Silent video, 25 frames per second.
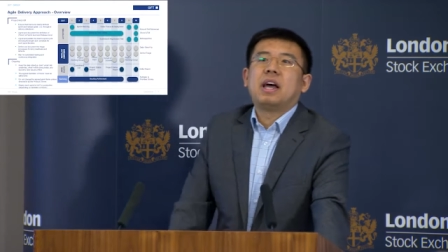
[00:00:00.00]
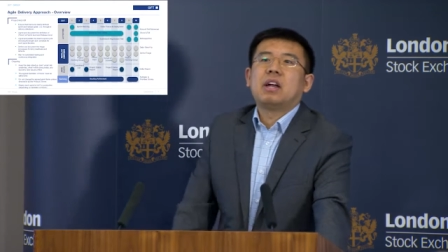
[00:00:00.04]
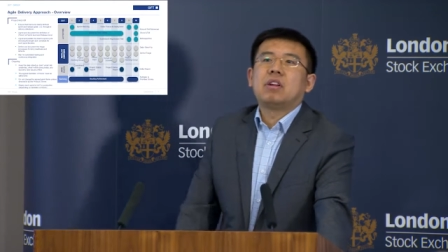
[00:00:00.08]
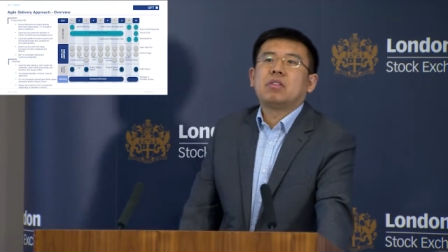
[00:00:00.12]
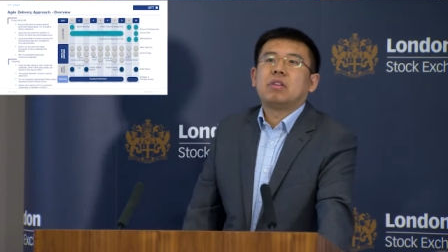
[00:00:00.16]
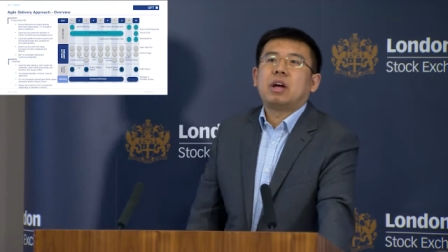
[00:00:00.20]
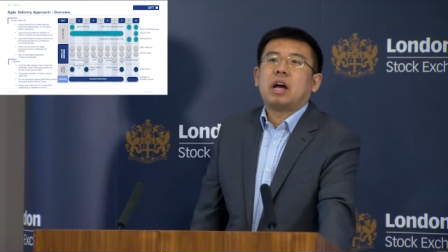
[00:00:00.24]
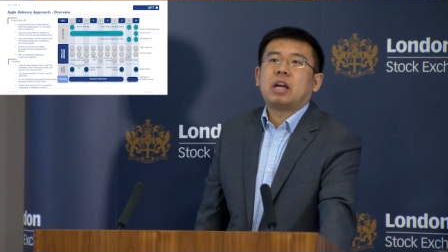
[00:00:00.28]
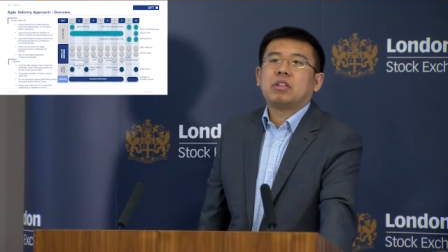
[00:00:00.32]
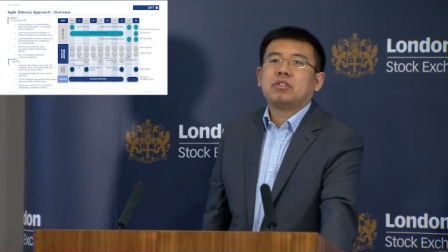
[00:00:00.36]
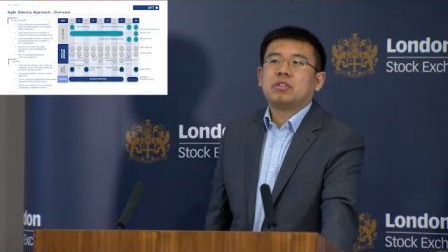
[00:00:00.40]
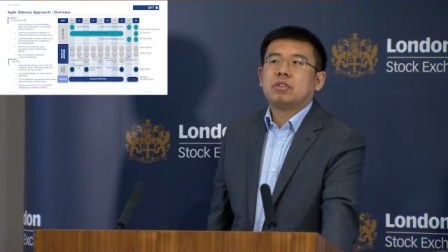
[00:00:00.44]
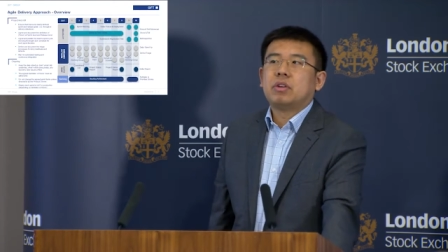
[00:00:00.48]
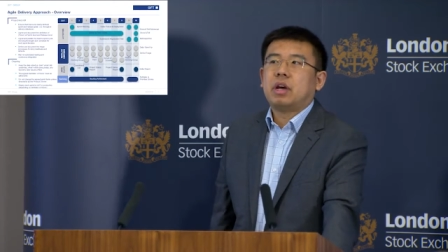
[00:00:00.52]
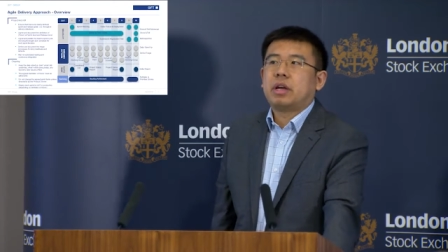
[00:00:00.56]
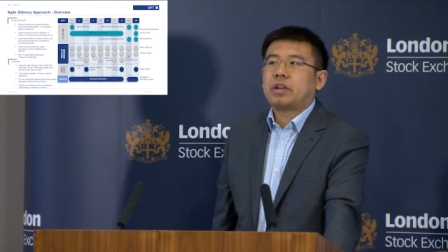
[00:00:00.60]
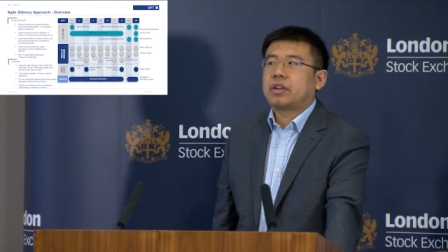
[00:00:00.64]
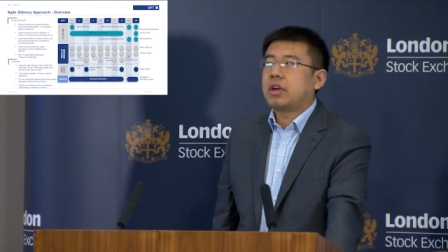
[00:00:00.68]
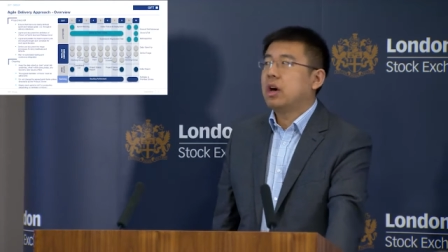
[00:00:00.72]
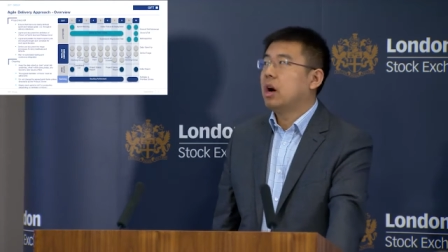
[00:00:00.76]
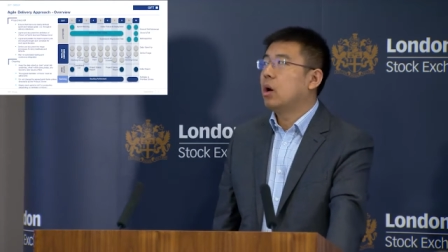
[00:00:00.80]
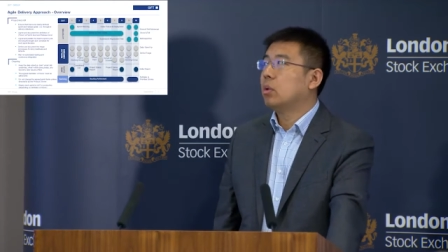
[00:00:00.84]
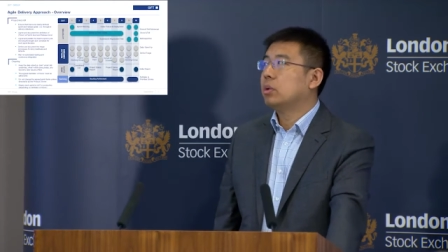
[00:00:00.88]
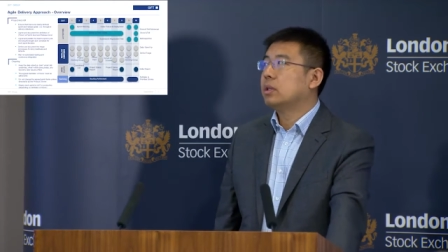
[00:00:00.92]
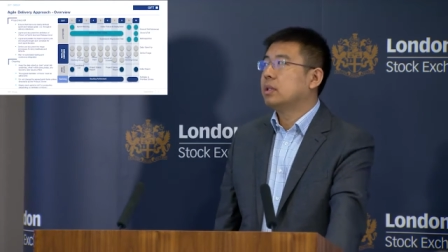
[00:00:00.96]
I, I, I
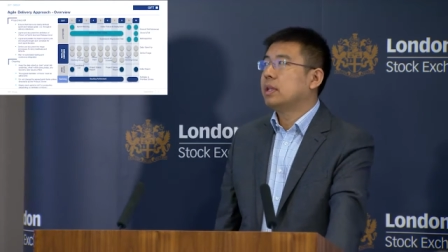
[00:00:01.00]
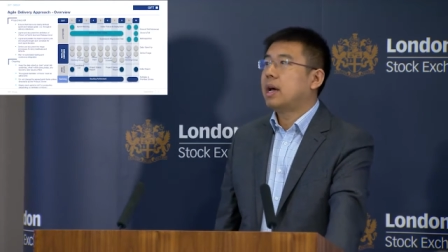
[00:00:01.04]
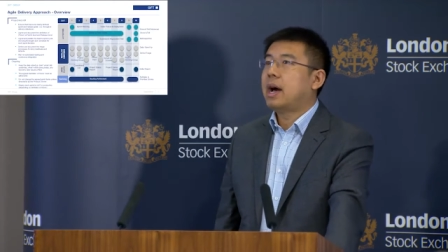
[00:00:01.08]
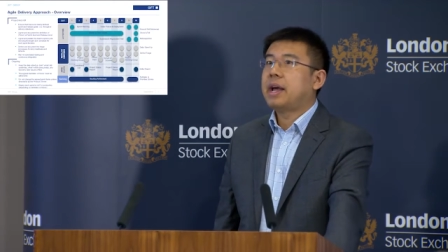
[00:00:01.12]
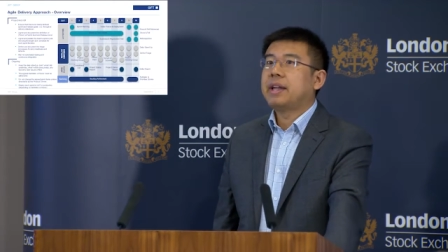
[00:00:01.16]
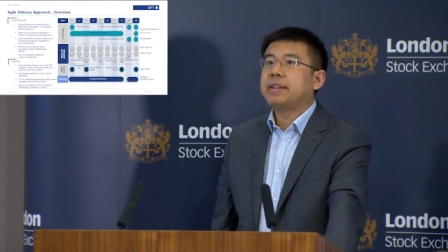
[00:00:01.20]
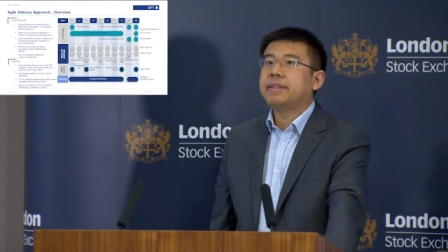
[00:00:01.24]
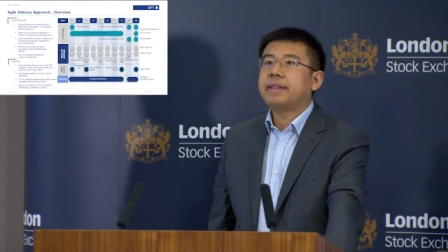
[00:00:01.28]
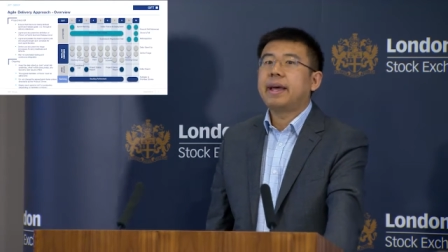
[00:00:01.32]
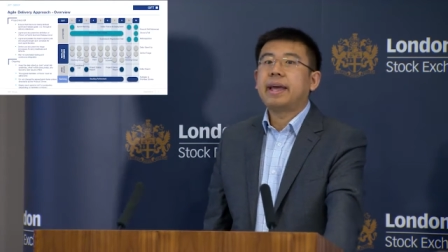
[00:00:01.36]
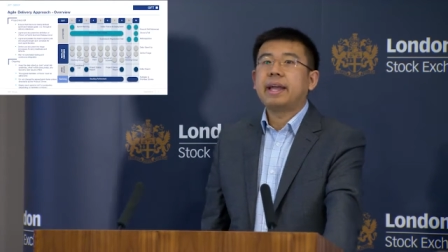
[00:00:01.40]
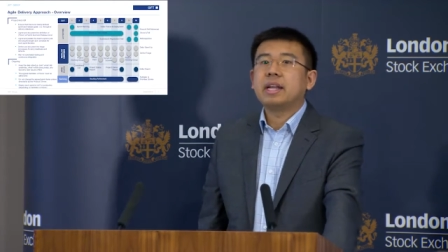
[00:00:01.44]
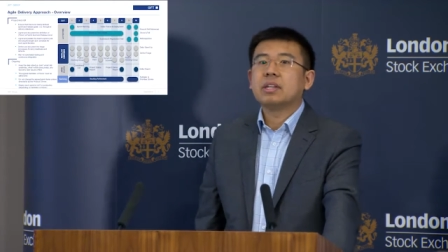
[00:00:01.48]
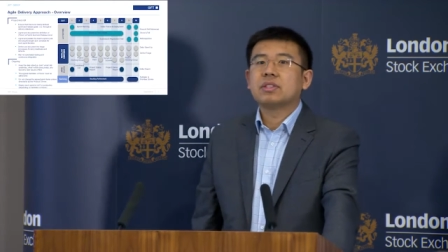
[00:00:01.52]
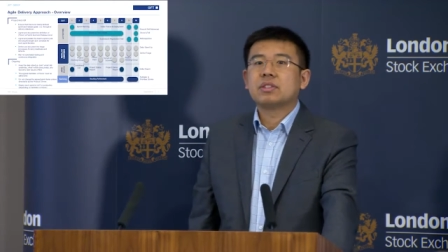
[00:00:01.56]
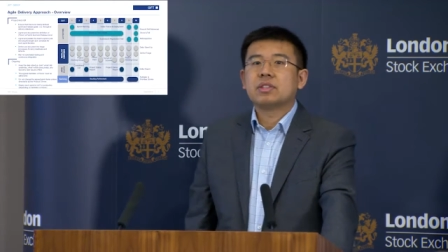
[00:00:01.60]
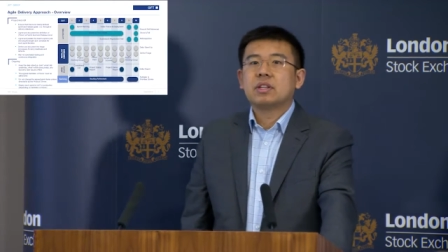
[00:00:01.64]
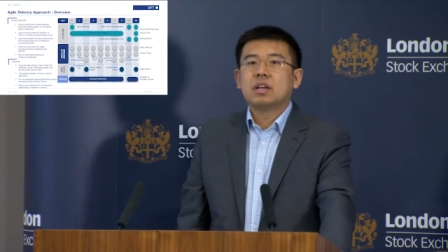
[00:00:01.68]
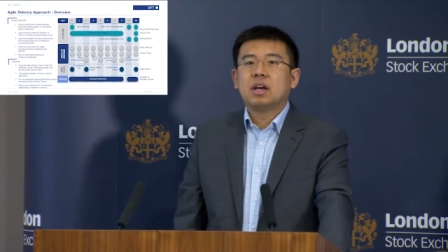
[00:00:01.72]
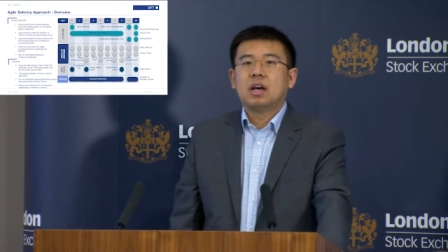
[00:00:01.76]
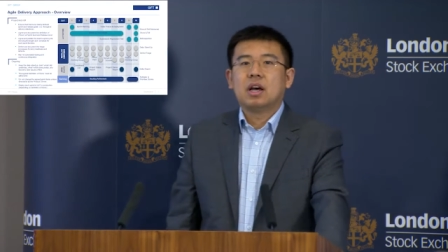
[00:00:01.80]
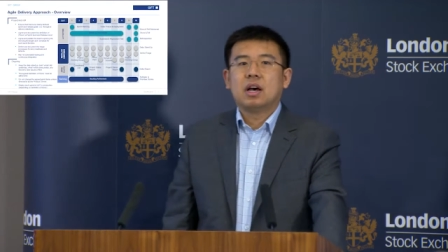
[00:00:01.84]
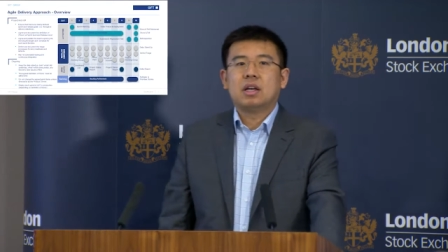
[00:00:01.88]
code nine days.